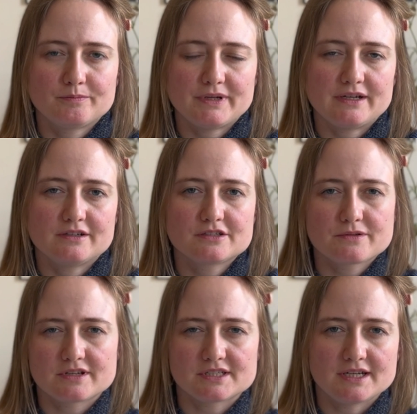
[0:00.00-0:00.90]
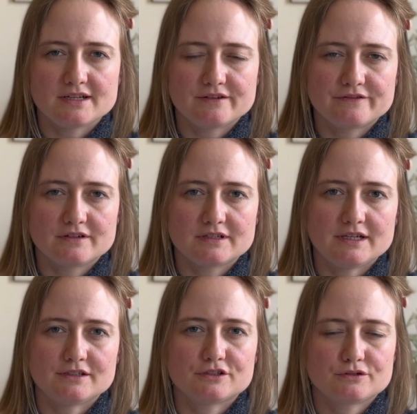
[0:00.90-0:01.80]
patterns with a slightly different
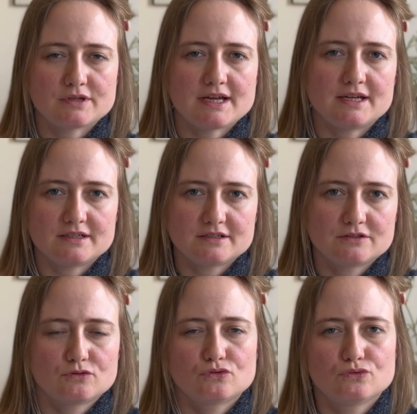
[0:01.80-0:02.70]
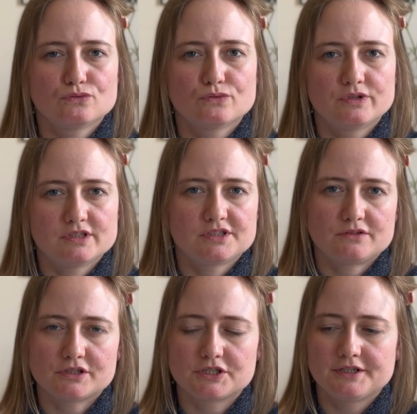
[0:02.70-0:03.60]
gauge to add to the
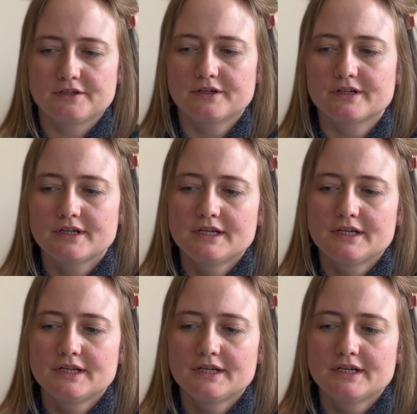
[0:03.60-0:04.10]
structured look.